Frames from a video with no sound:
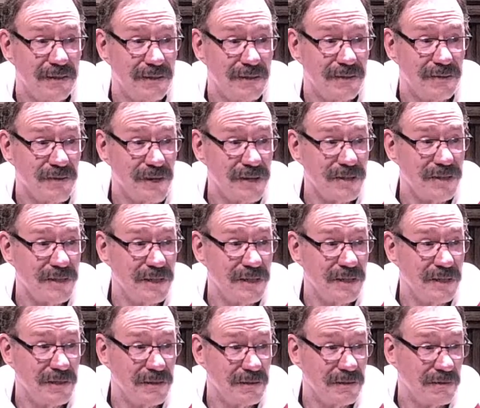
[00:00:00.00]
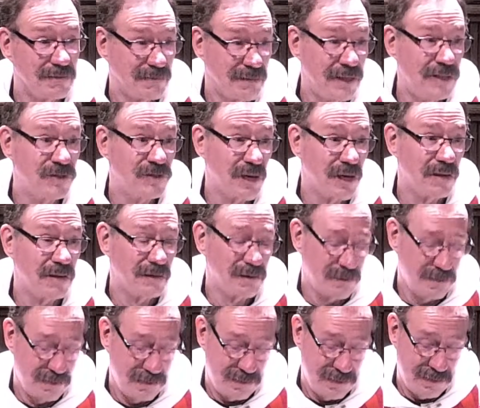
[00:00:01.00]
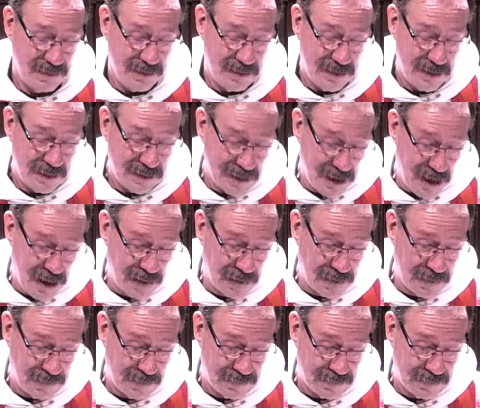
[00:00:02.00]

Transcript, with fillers: Trusting each other and God.